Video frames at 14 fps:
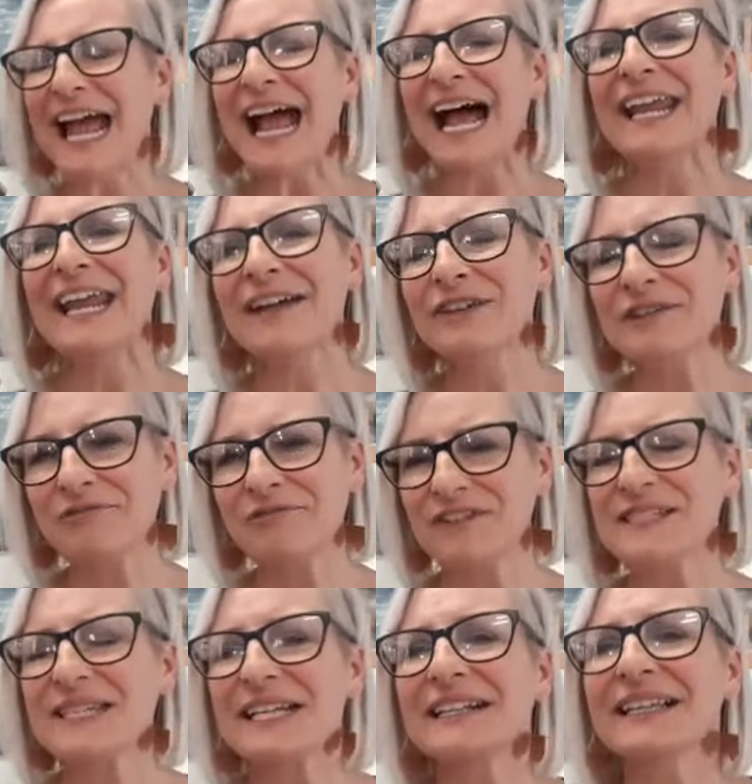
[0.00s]
And even
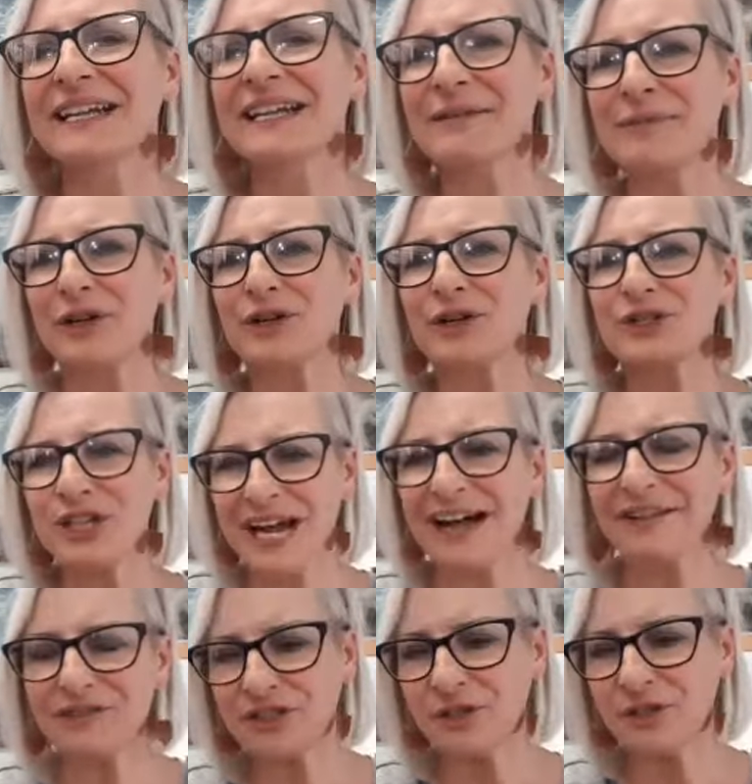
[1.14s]
physically, because you have
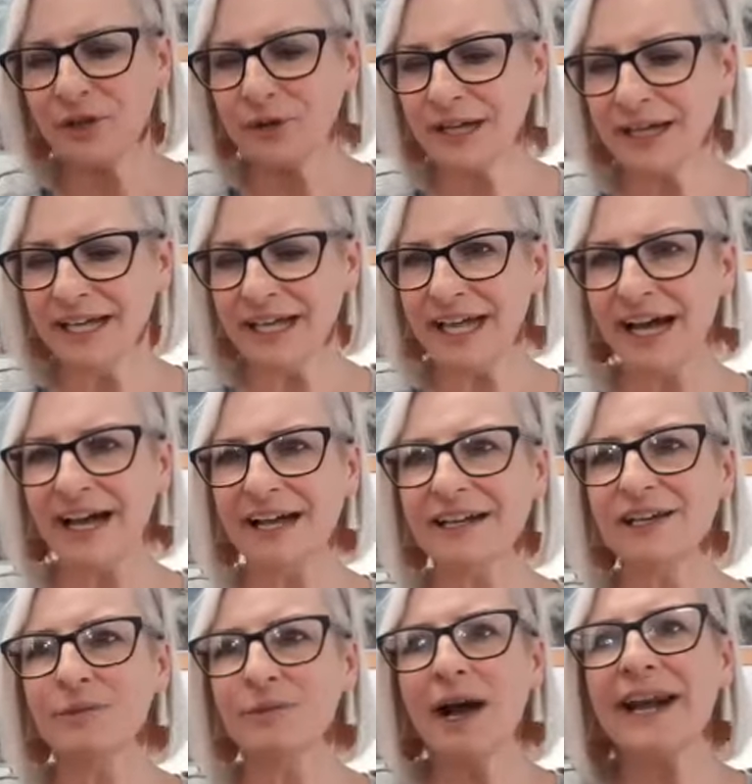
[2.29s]
to,
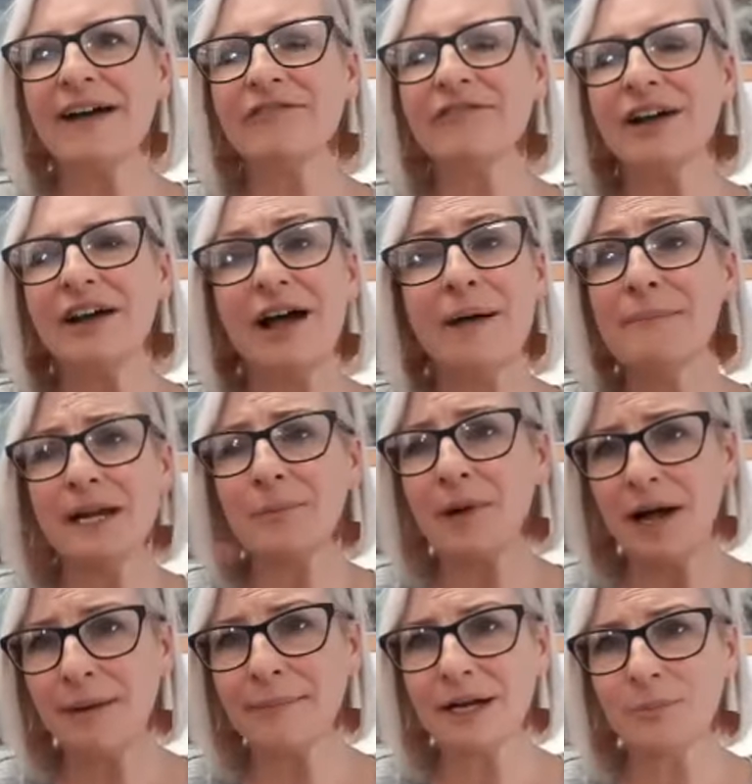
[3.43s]
you might have a metre
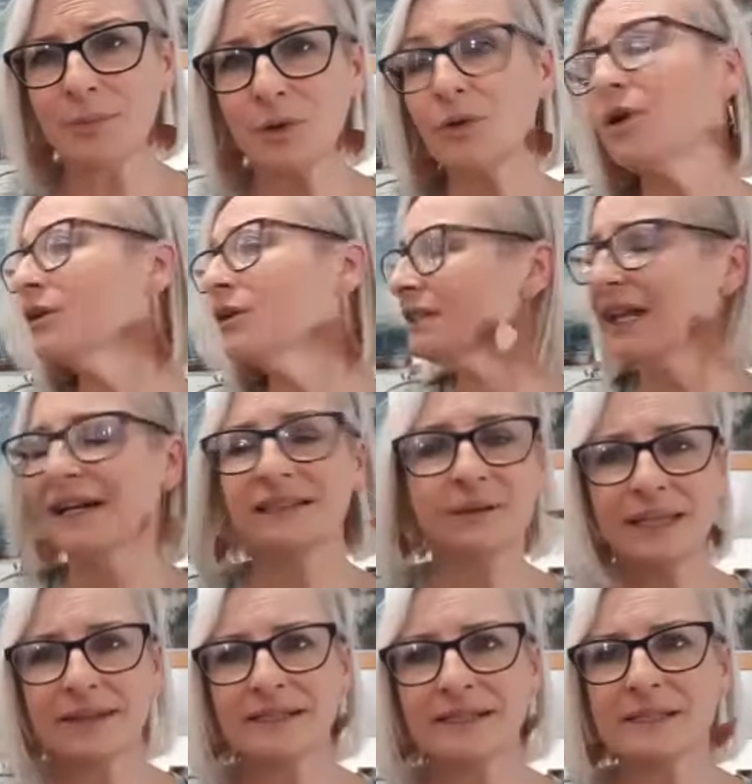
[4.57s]
by a metre board, like the
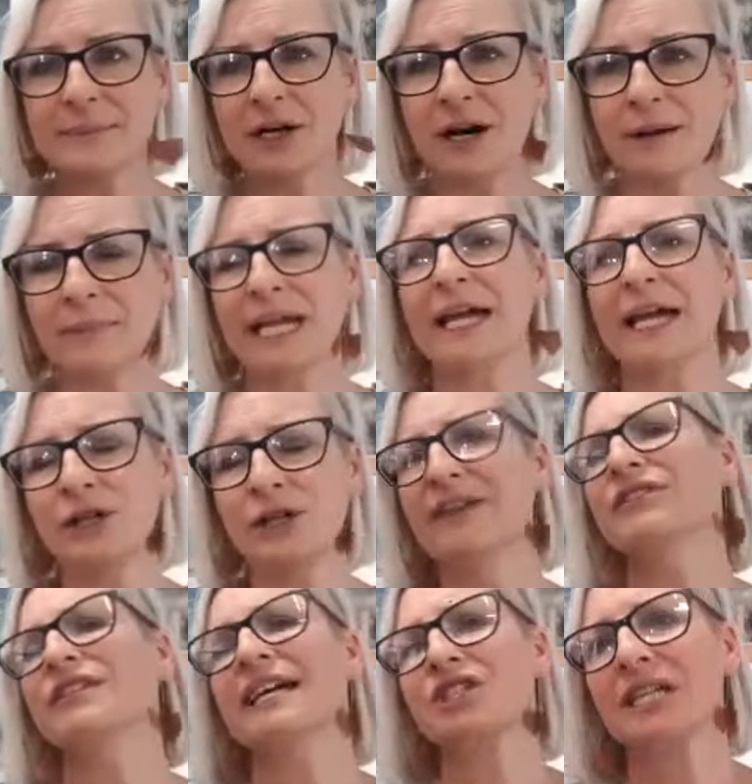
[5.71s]
one that's behind me, and you
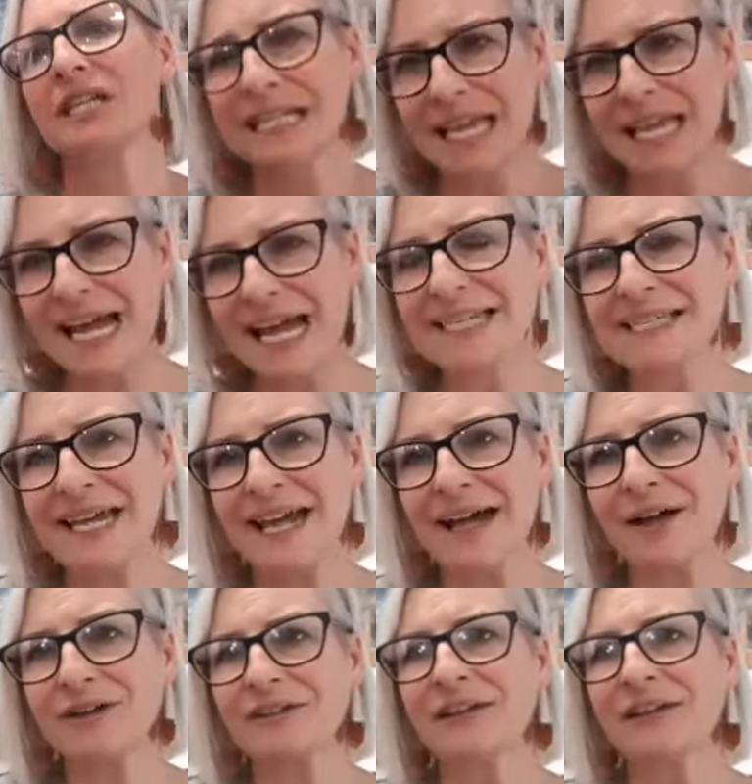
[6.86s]
have to actually lay it down